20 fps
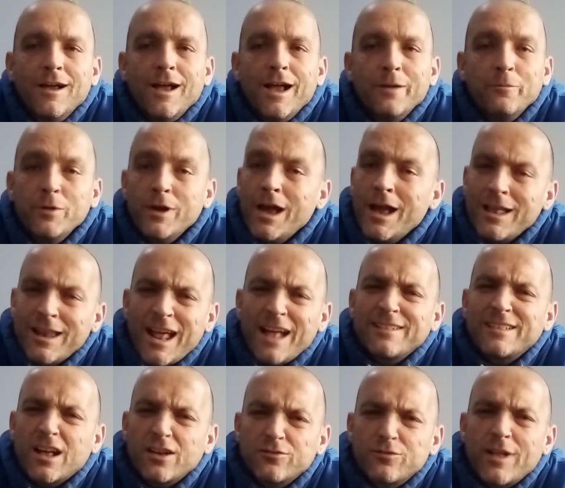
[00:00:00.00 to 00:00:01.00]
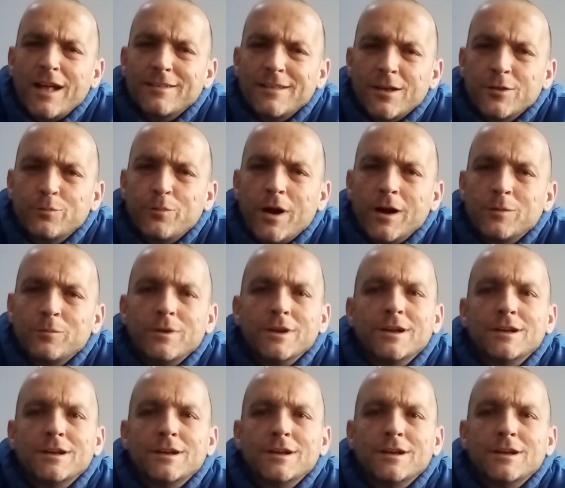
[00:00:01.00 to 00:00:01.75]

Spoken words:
And that does bug me,